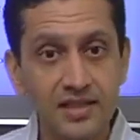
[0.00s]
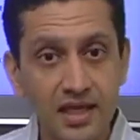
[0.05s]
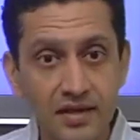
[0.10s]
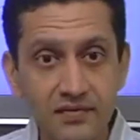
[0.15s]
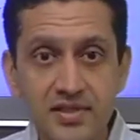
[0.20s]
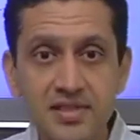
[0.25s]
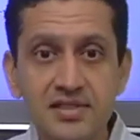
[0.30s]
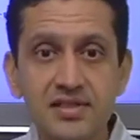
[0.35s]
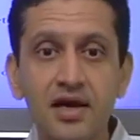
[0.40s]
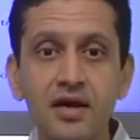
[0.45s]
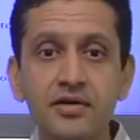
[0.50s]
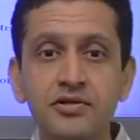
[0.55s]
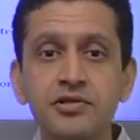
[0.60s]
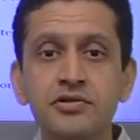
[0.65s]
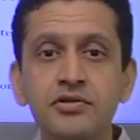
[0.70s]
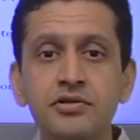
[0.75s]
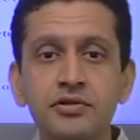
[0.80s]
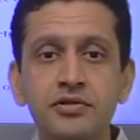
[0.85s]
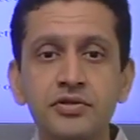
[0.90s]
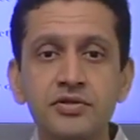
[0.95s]
they will start
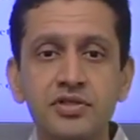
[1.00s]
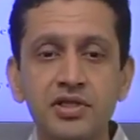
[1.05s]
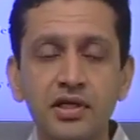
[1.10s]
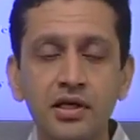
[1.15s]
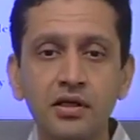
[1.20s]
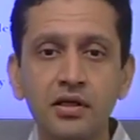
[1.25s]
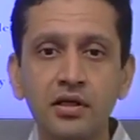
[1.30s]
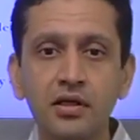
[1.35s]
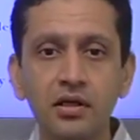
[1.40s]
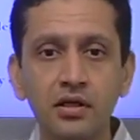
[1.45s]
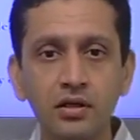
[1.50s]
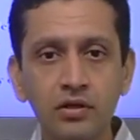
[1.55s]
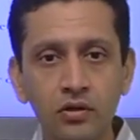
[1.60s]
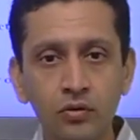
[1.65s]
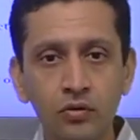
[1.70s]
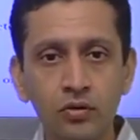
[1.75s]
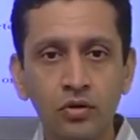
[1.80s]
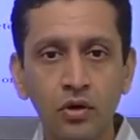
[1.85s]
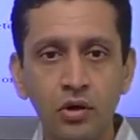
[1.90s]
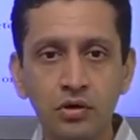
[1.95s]
introducing
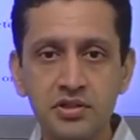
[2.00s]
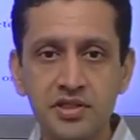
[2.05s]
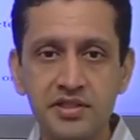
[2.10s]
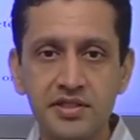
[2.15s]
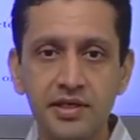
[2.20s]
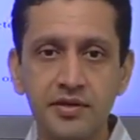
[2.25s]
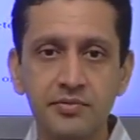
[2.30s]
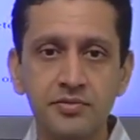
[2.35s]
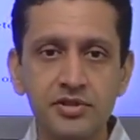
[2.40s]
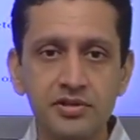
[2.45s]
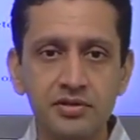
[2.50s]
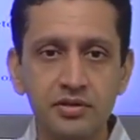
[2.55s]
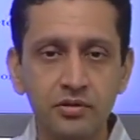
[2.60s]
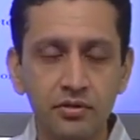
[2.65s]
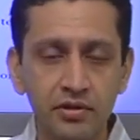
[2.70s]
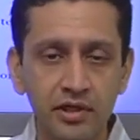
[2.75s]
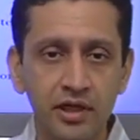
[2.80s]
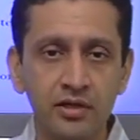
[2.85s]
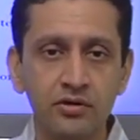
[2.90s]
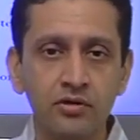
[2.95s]
new concepts,
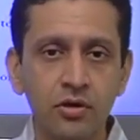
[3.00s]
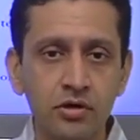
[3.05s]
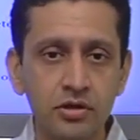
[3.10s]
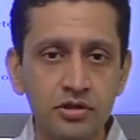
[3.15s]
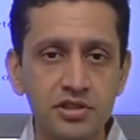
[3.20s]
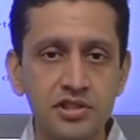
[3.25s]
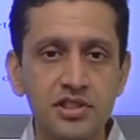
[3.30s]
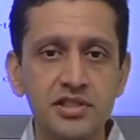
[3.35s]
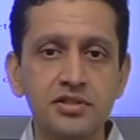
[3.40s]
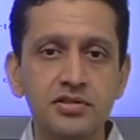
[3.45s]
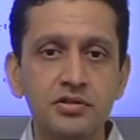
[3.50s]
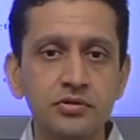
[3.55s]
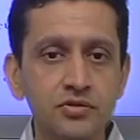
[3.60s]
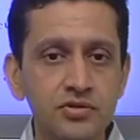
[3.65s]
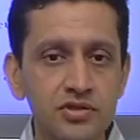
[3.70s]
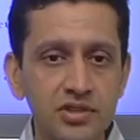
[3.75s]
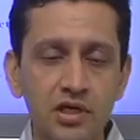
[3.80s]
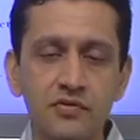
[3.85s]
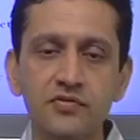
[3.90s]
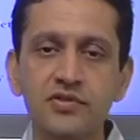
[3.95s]
new technologies,
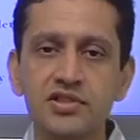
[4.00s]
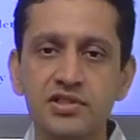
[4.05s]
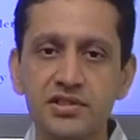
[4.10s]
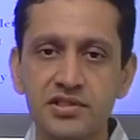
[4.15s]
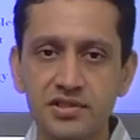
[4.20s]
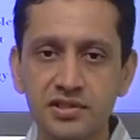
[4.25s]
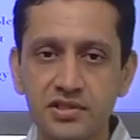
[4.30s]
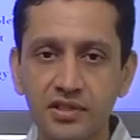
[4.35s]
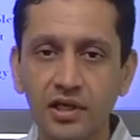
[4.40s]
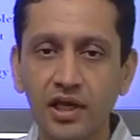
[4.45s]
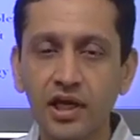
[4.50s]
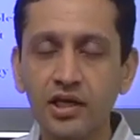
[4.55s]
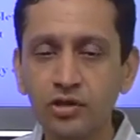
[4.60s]
new services,